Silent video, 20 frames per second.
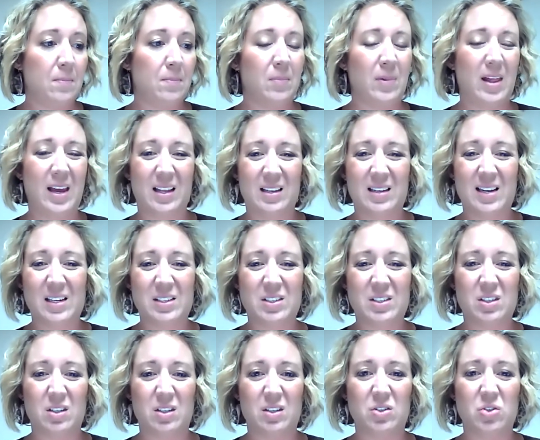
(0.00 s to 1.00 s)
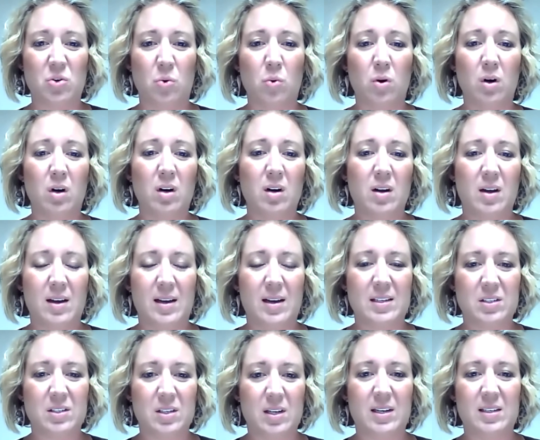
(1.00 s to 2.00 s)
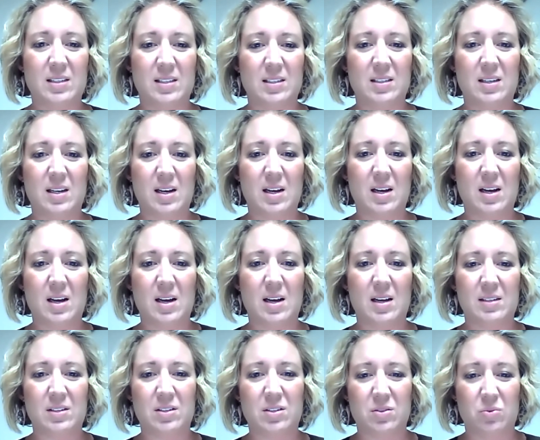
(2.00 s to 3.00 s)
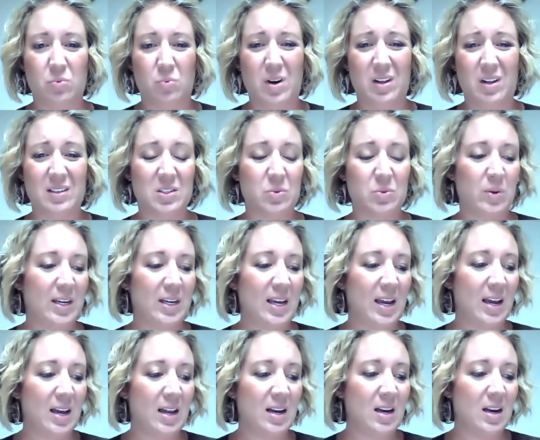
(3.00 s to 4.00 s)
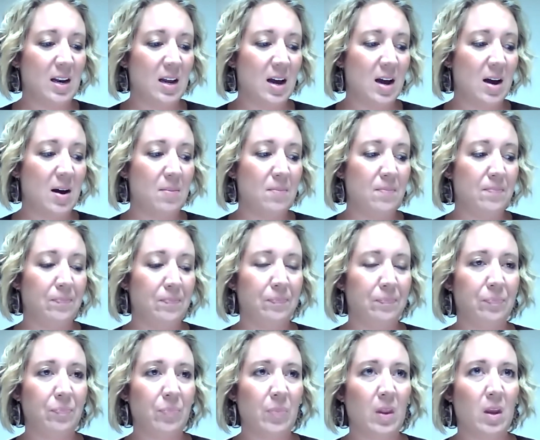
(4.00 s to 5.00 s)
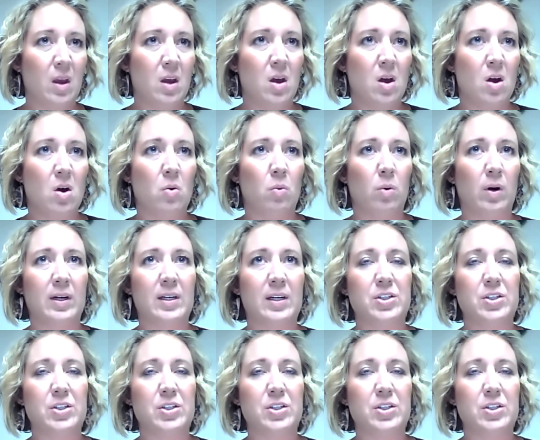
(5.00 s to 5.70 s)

like next to the door as well as we can. We're going to